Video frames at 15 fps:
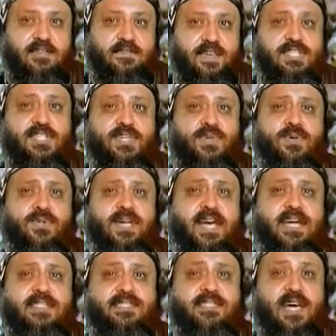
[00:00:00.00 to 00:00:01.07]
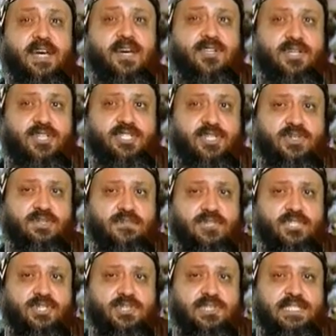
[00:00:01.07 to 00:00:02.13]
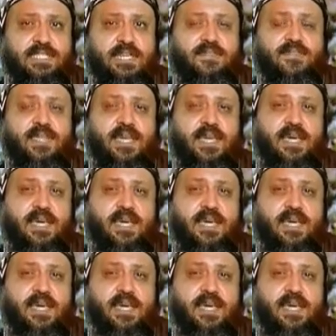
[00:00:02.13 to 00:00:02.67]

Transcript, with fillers: Physical and psychological maturity